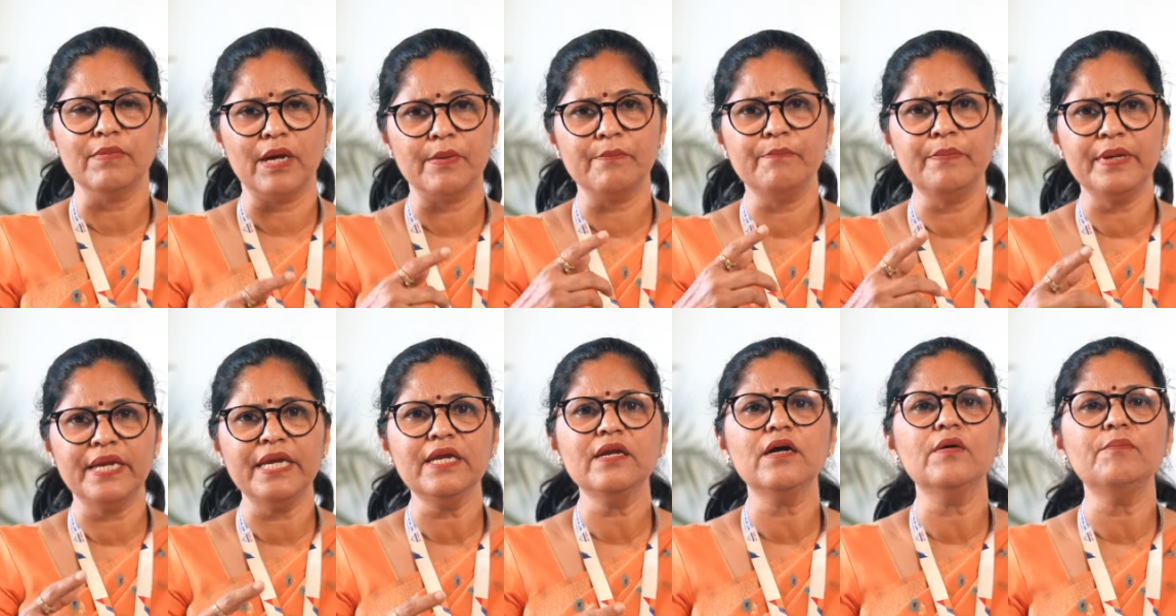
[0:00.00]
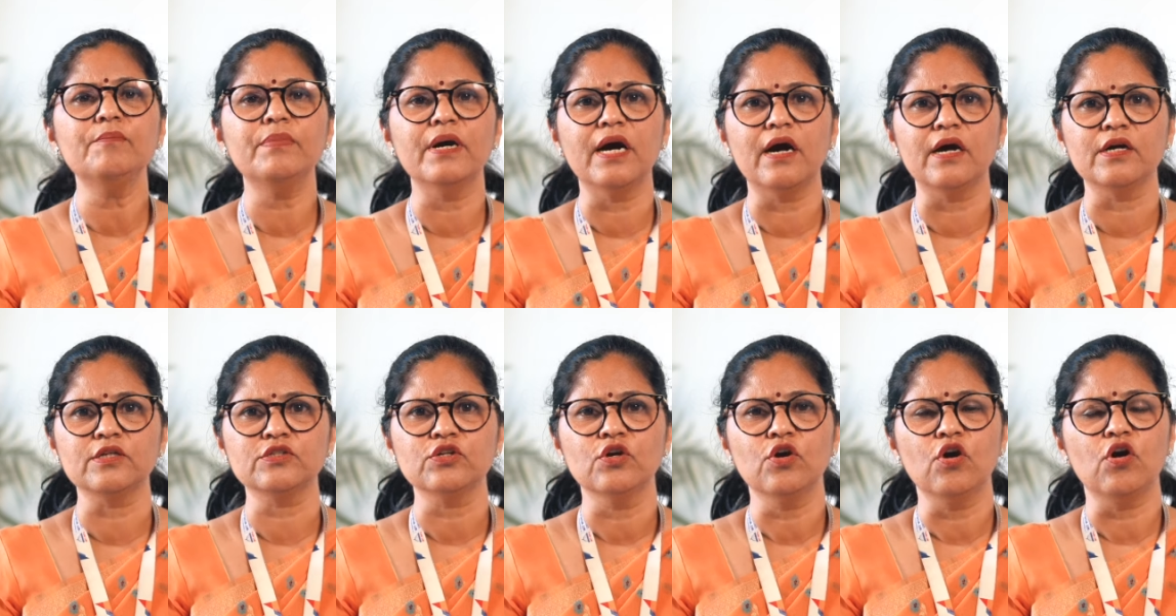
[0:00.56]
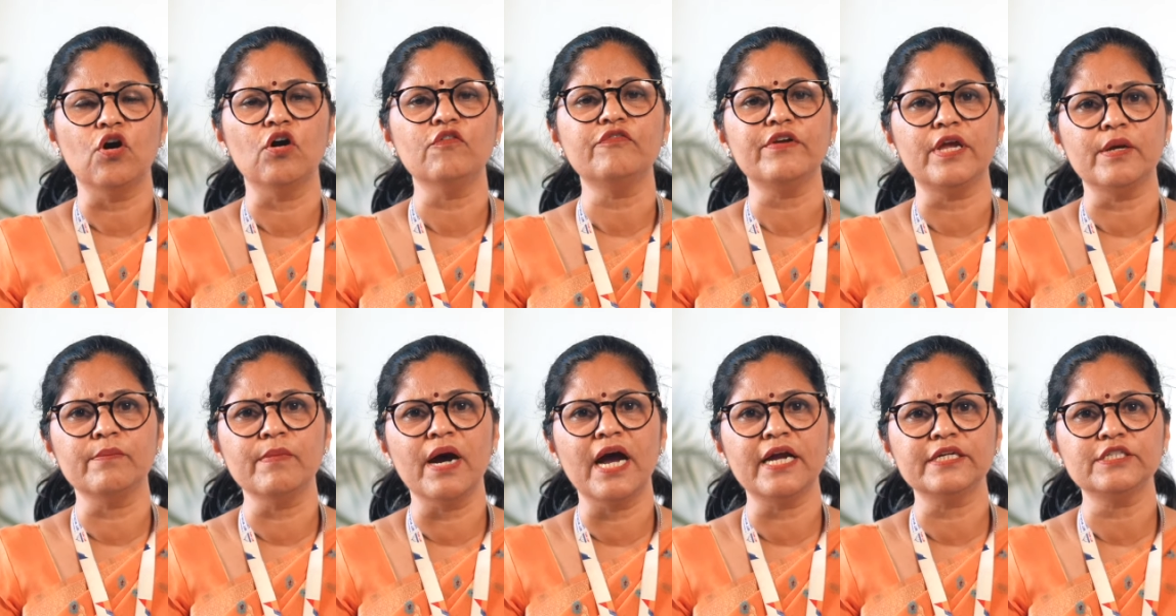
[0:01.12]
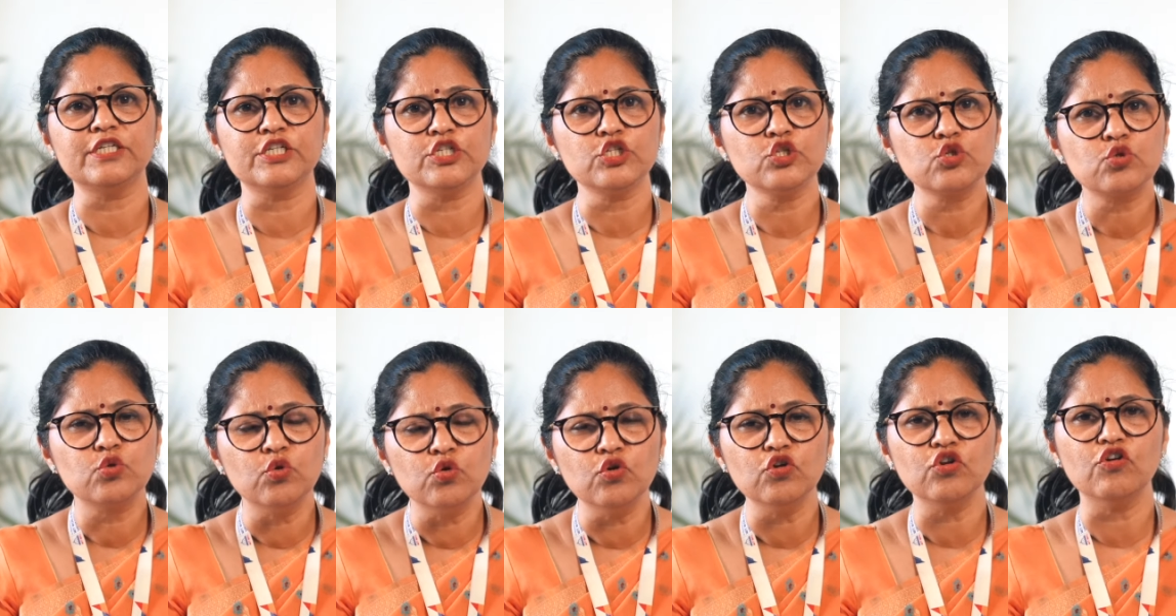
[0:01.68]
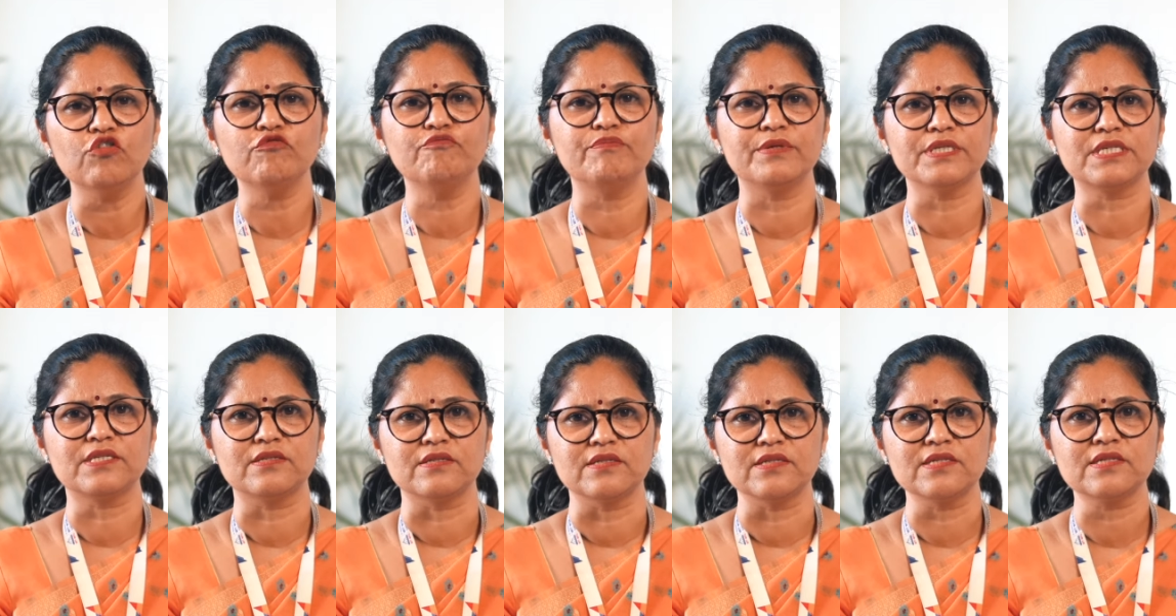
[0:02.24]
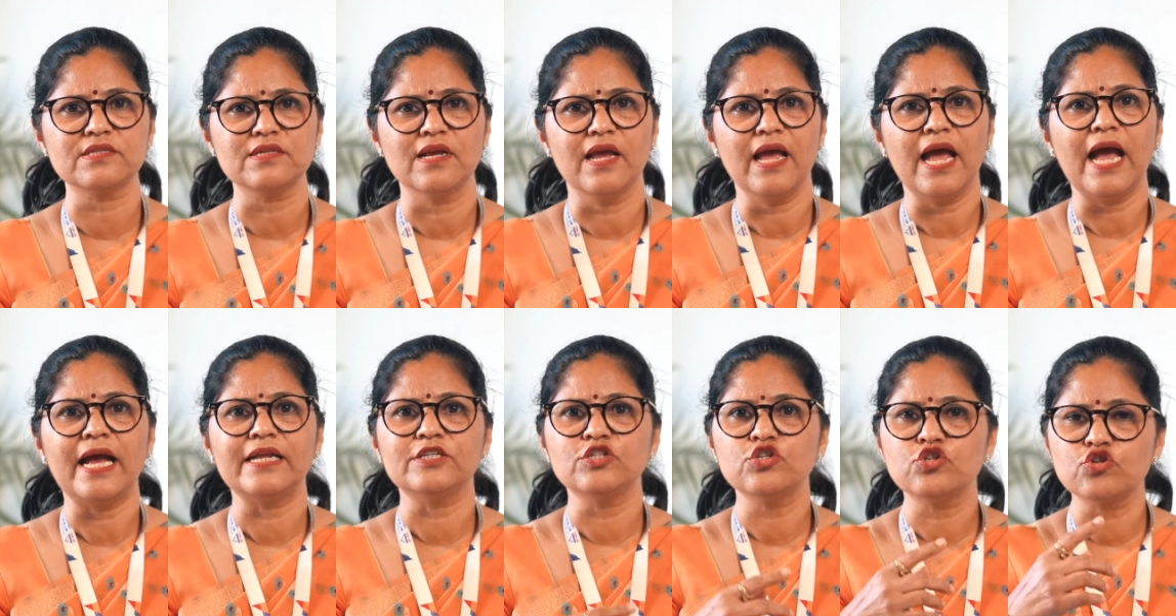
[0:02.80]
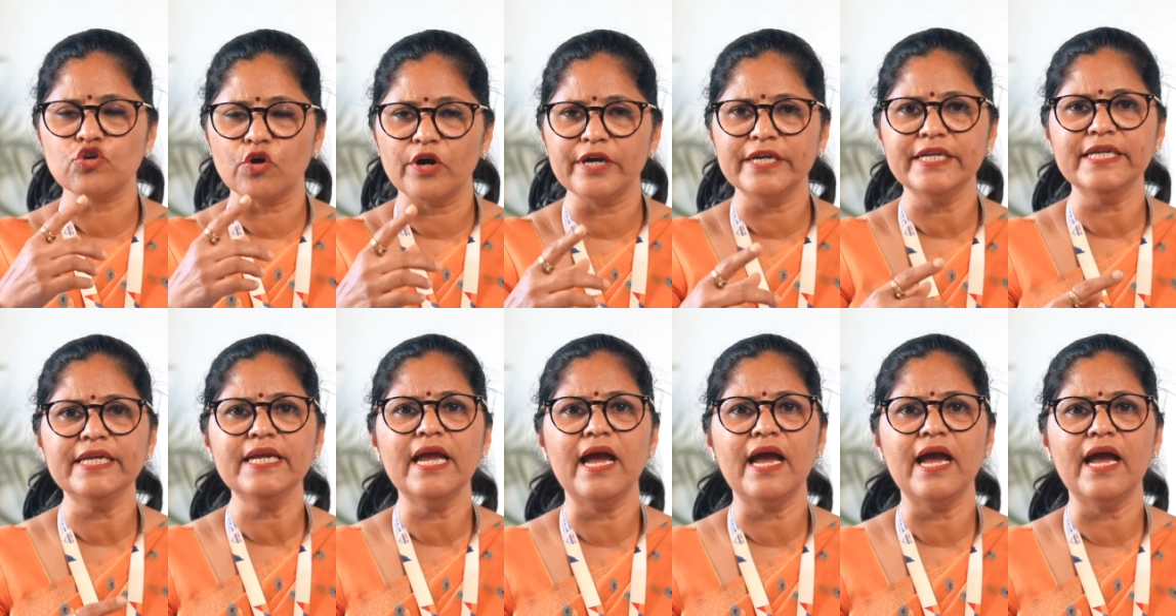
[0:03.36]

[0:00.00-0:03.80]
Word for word: by being a part of MIT School of Business and joining